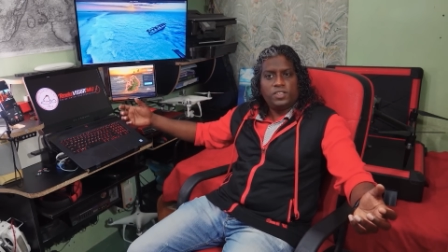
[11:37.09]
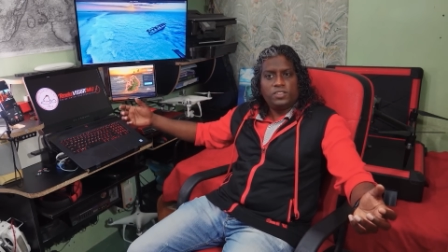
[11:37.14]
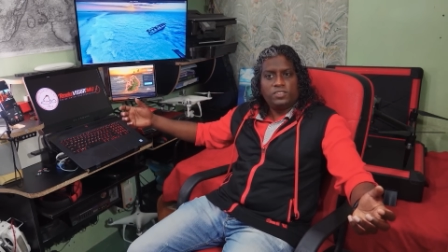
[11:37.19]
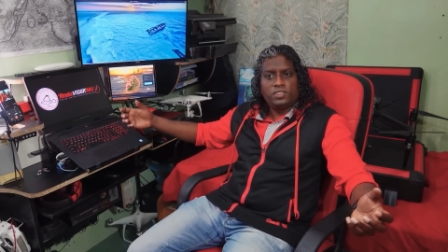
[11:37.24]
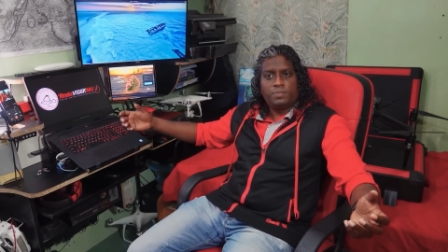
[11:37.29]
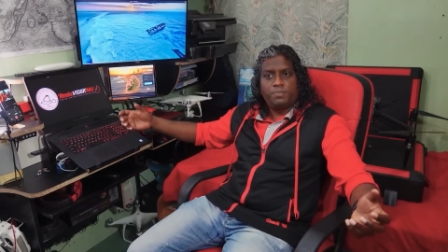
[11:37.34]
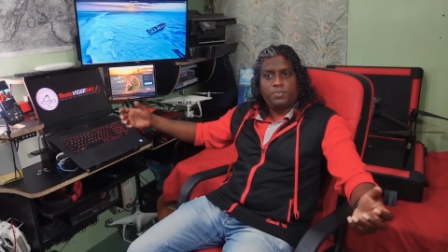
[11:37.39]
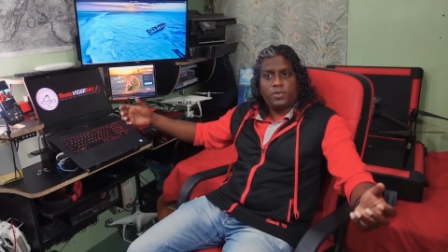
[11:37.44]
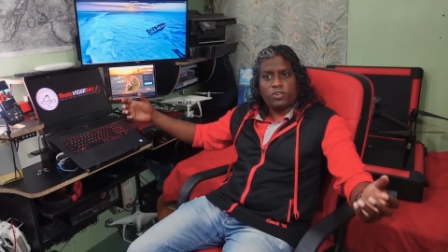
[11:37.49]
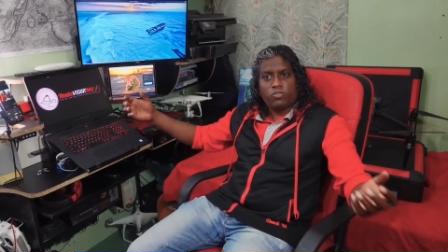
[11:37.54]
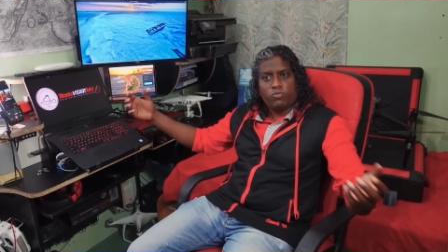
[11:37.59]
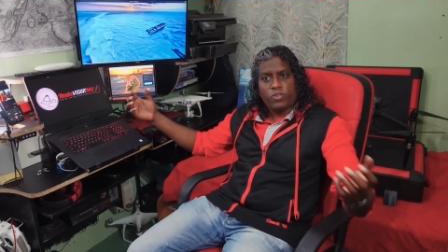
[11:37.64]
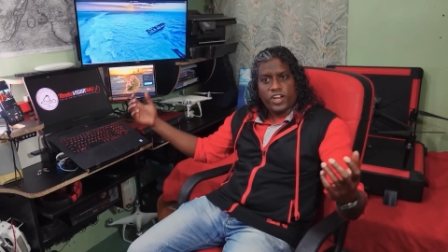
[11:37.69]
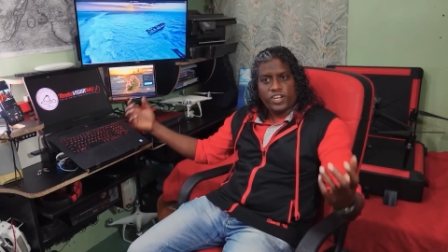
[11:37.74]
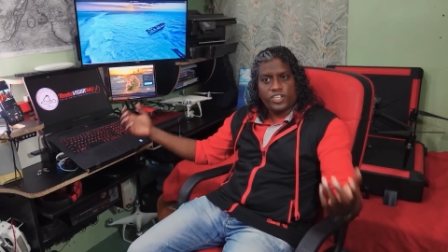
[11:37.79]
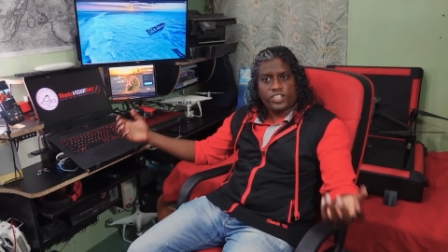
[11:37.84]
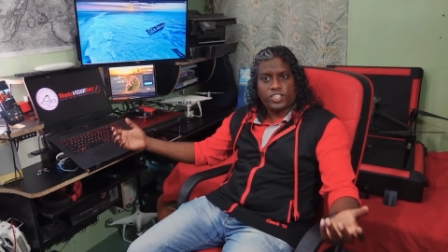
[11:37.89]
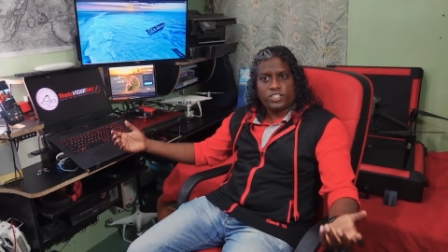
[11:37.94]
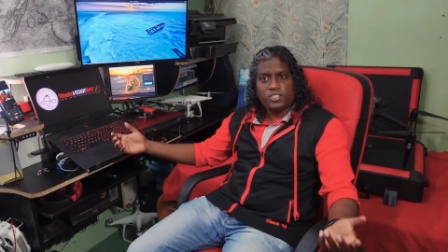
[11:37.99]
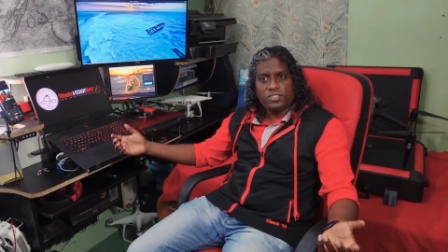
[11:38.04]
the
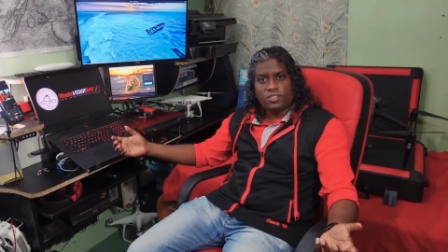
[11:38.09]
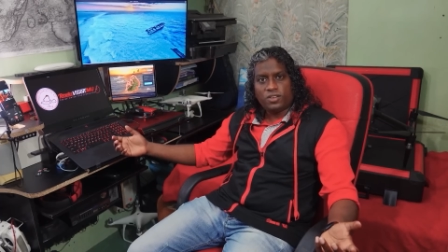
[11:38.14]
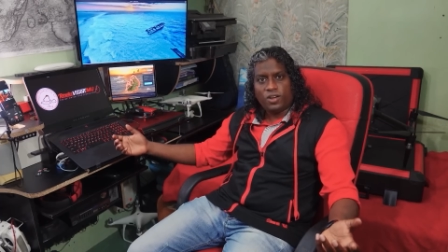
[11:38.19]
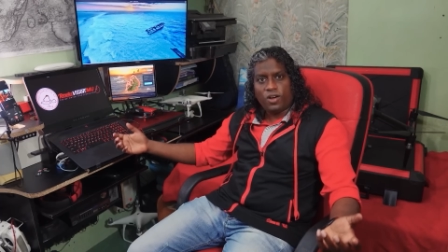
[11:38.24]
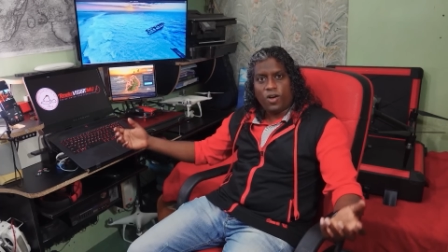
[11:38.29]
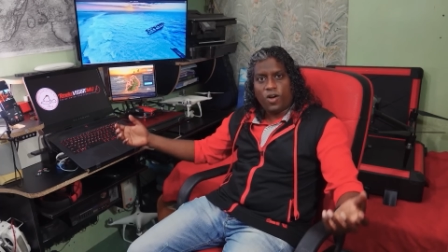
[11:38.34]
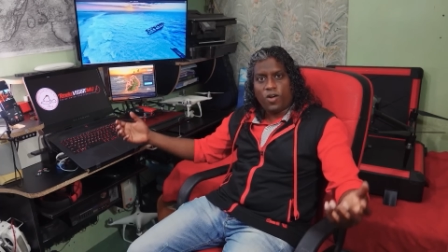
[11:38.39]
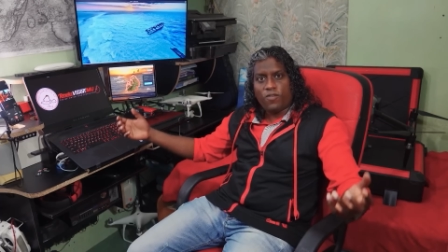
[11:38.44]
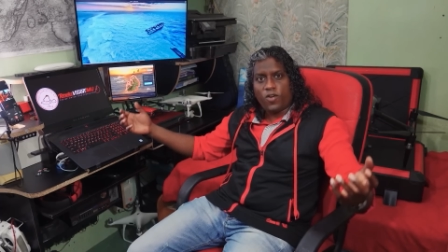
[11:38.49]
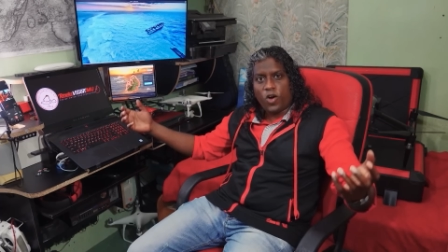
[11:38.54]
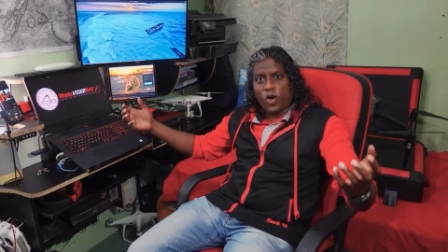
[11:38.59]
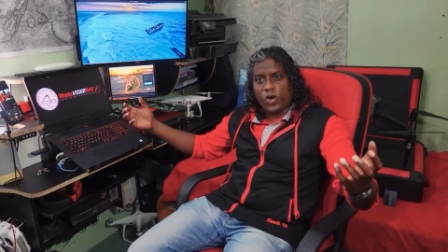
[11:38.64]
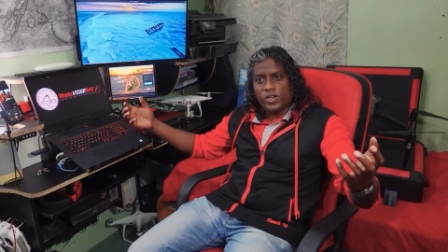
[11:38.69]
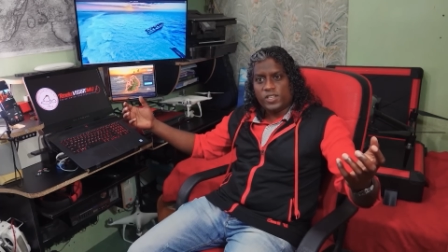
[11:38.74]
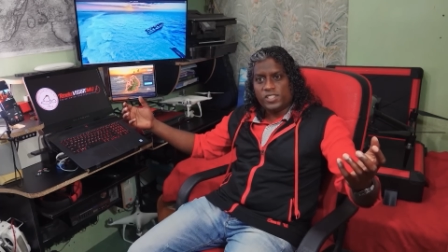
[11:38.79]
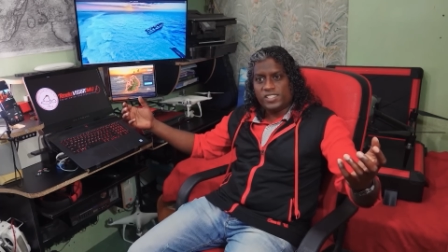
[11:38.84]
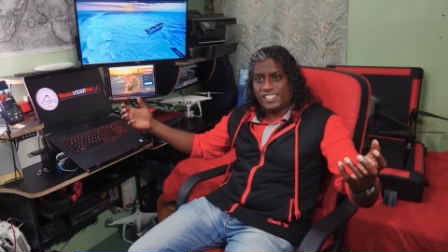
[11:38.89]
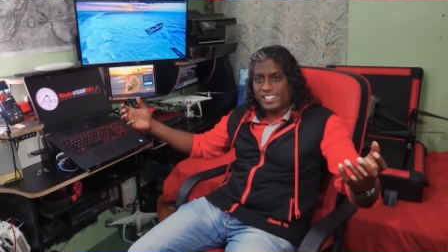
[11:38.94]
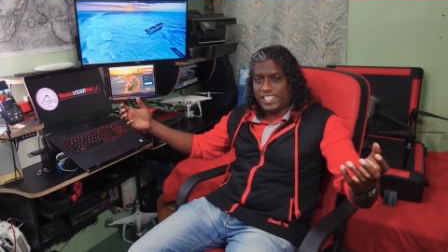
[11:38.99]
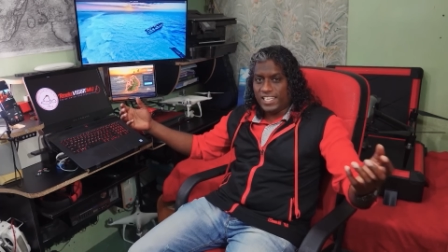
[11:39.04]
progression of
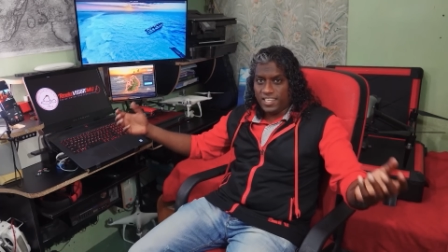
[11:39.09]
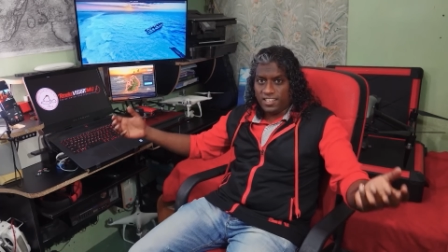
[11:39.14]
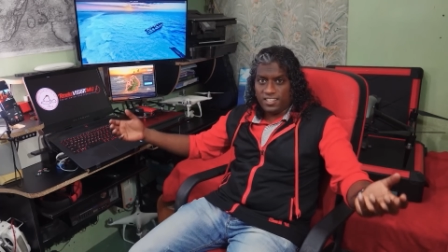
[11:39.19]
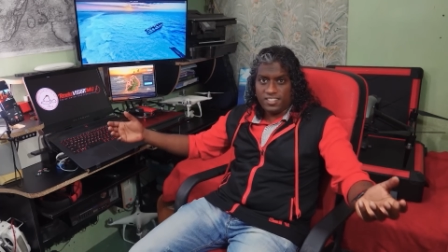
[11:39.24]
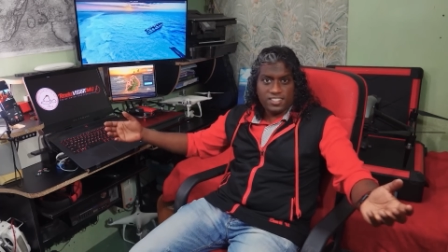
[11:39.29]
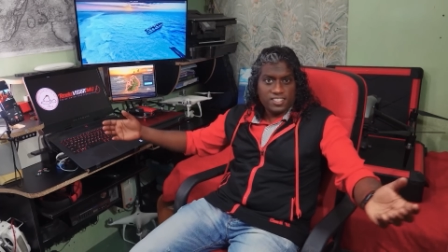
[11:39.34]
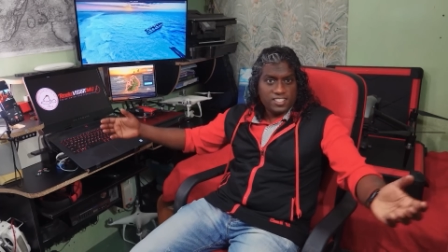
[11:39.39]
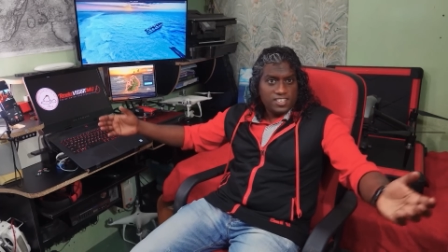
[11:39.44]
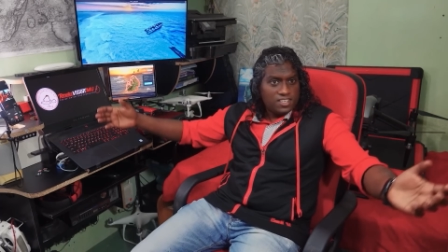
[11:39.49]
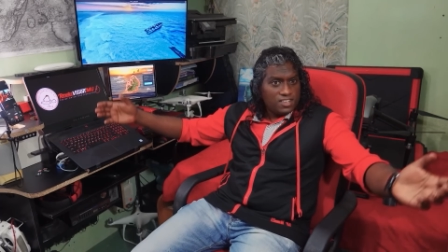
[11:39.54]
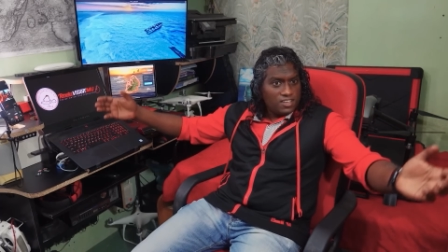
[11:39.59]
oil slicks